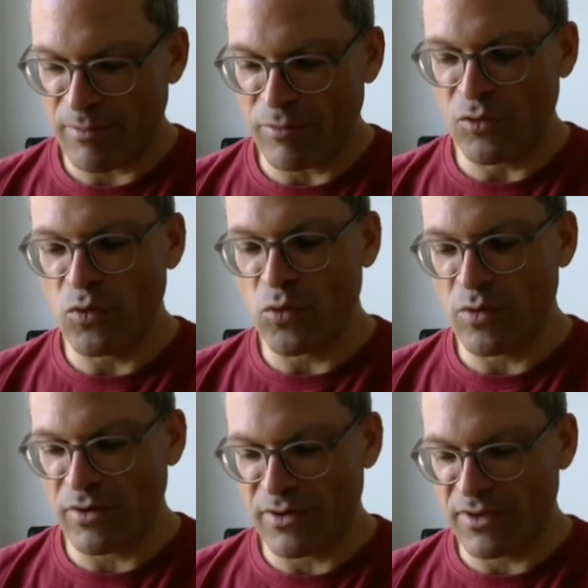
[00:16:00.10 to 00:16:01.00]

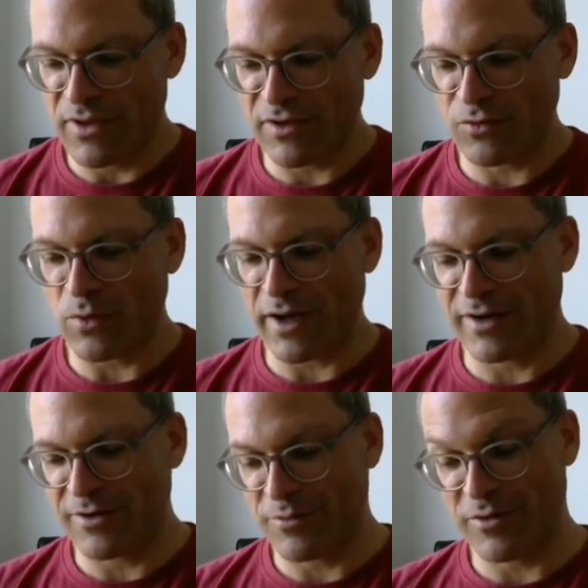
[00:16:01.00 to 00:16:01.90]
blue, this
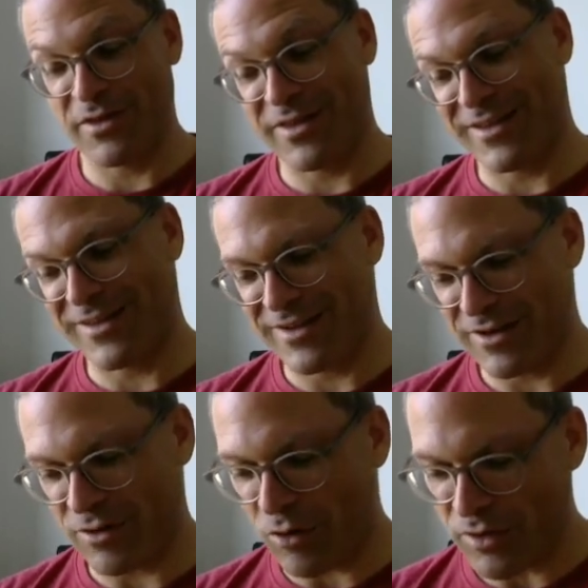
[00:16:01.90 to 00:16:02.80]
one, with
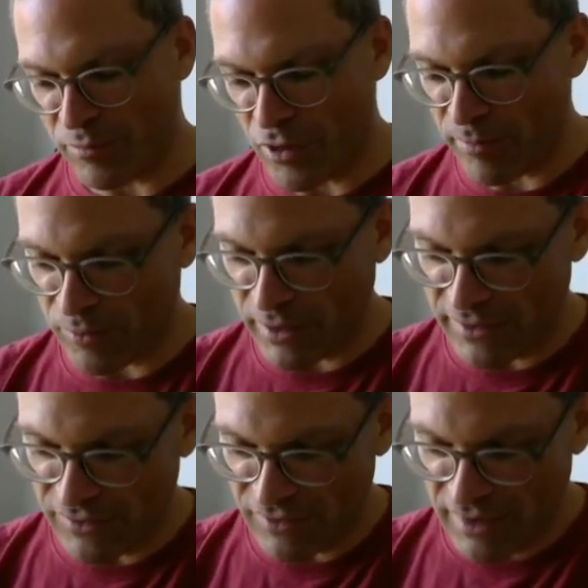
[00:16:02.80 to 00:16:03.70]
all the purple
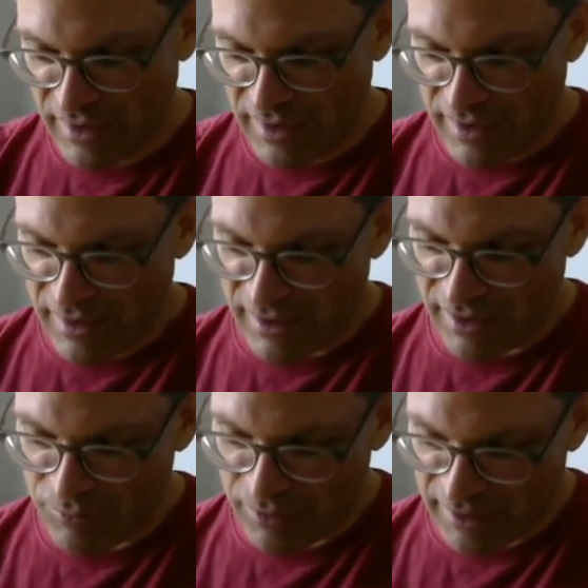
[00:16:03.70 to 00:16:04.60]
ones,
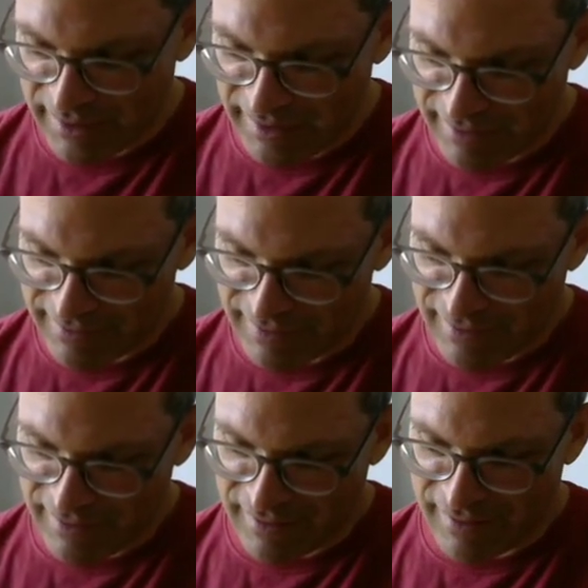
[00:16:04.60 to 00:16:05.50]
it will get
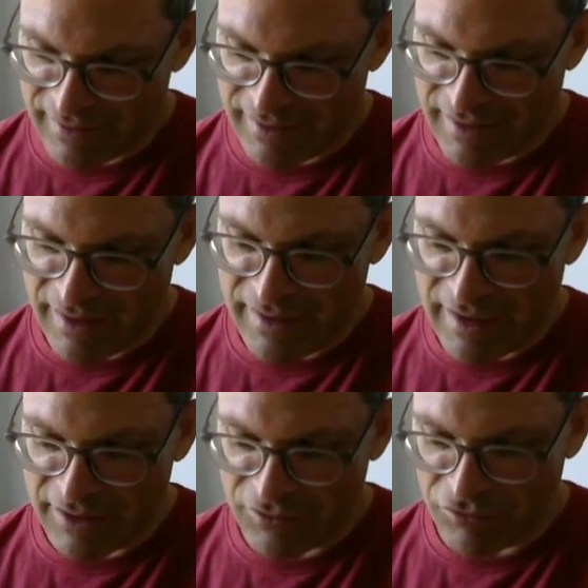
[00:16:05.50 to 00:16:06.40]
a
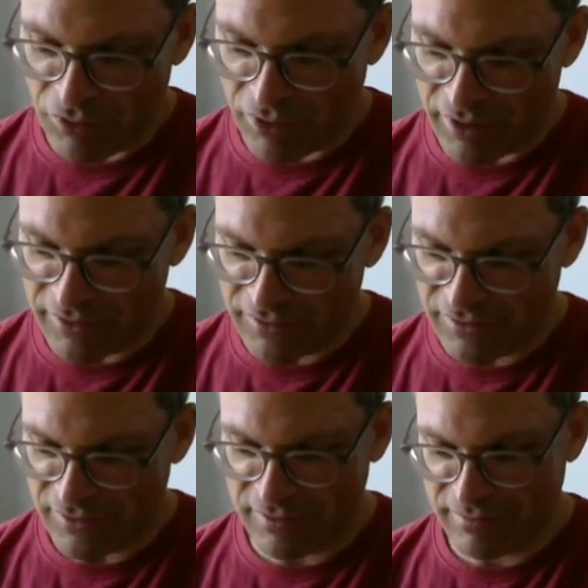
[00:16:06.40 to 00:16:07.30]
net
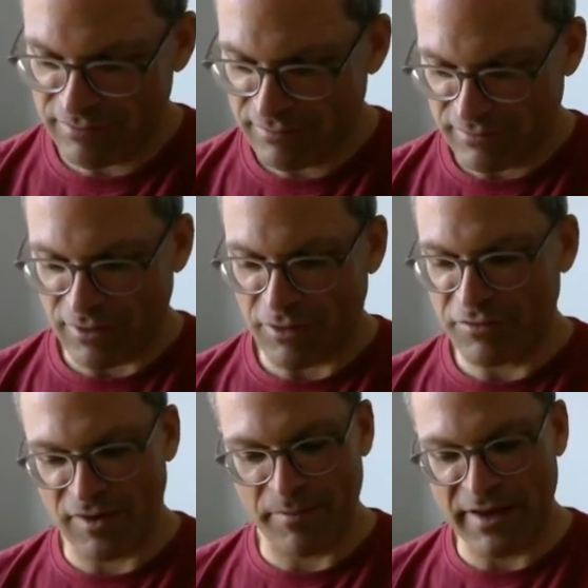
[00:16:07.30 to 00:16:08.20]
force of
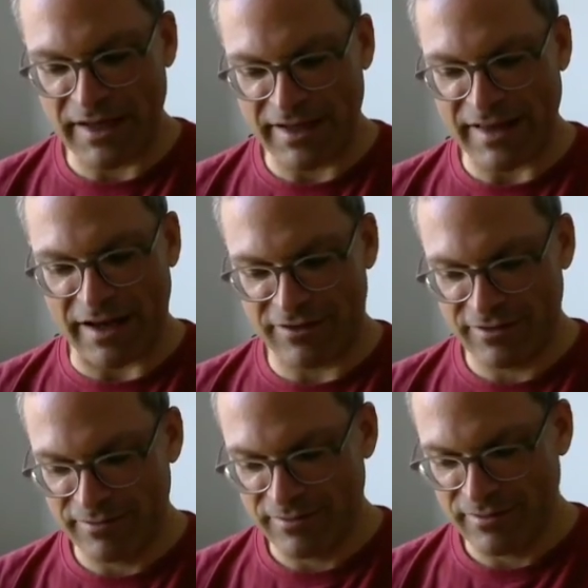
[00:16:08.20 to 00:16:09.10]
something like that.
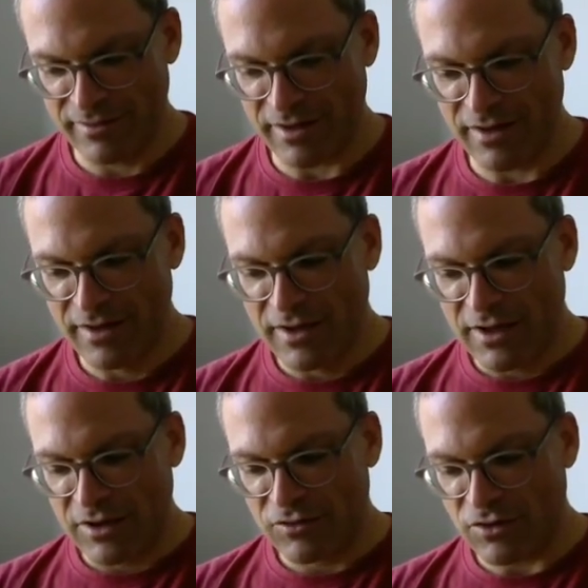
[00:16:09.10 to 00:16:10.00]
Yeah?
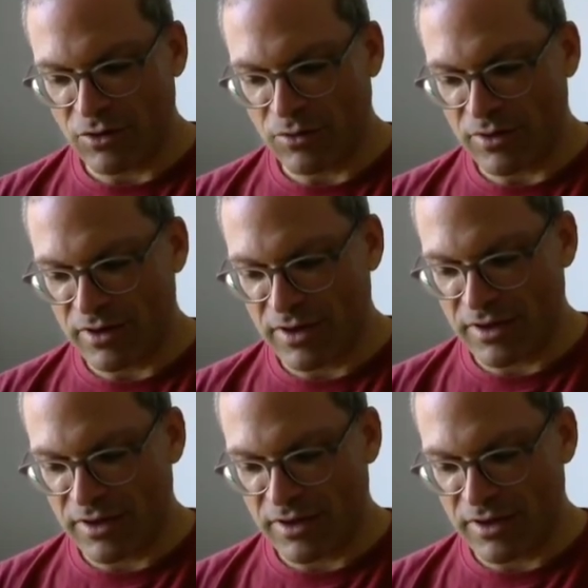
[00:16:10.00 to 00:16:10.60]
So